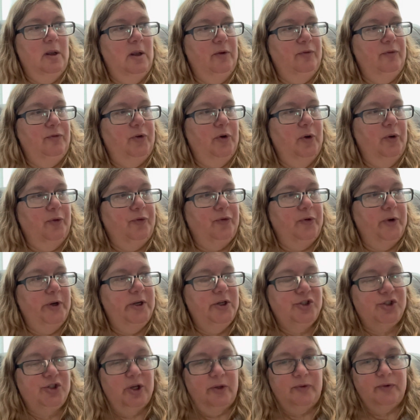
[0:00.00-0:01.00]
Feel free to
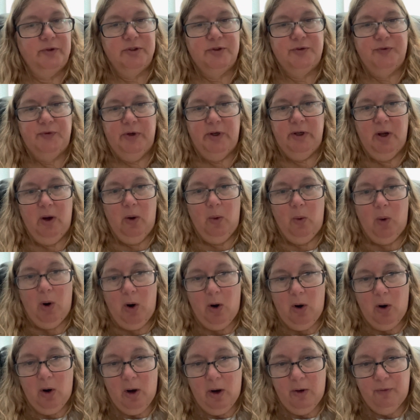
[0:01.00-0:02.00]
shut this video
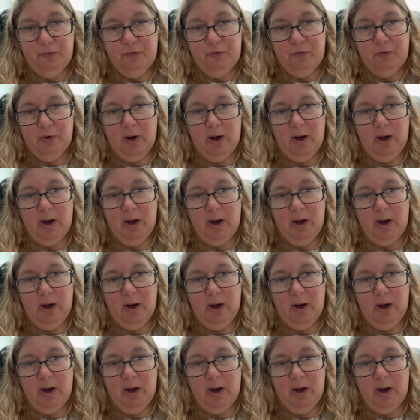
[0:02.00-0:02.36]
off.